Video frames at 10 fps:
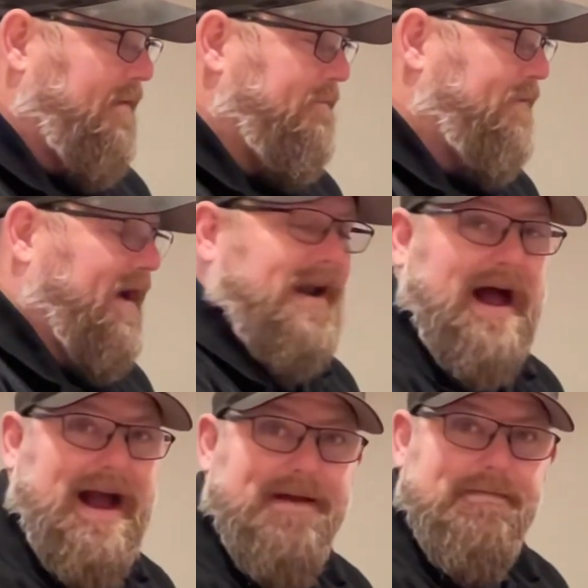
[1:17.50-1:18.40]
but
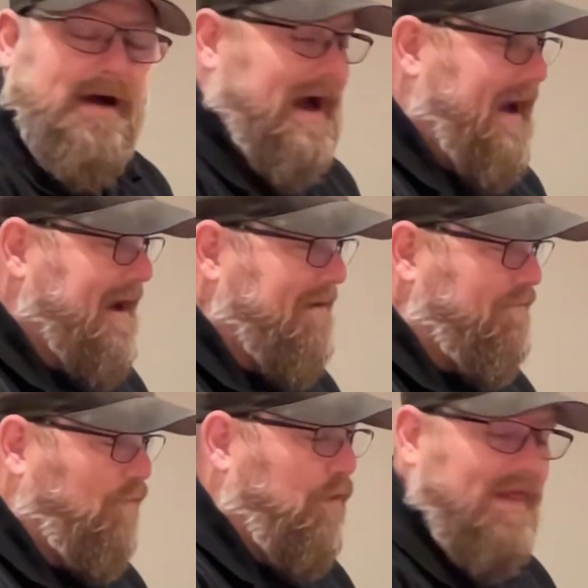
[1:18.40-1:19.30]
I, I
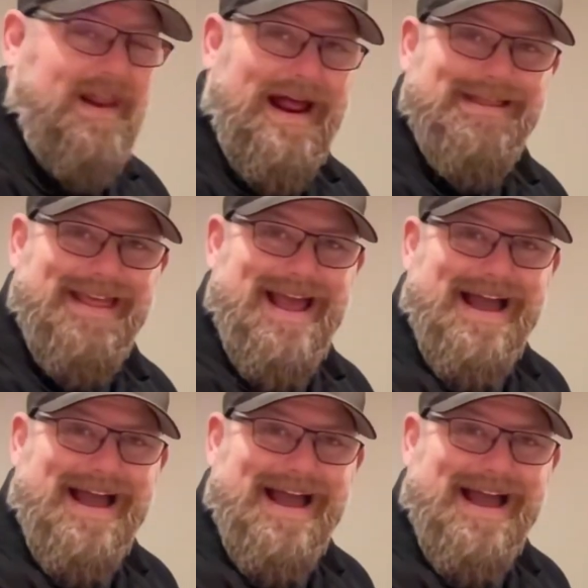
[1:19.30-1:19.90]
really like the